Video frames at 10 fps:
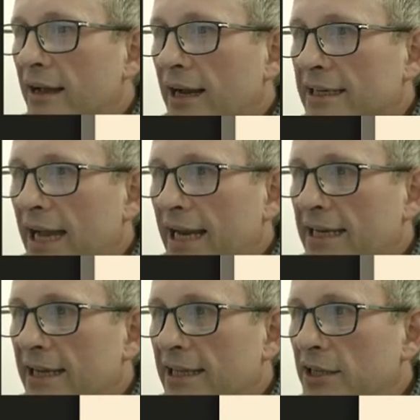
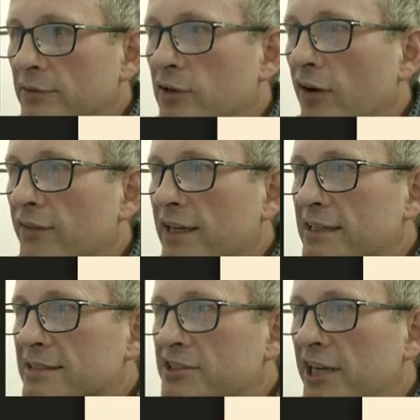again you've got
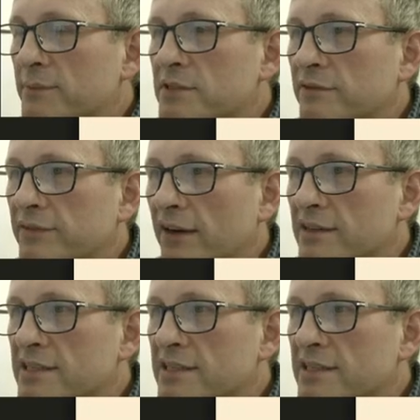these chips of various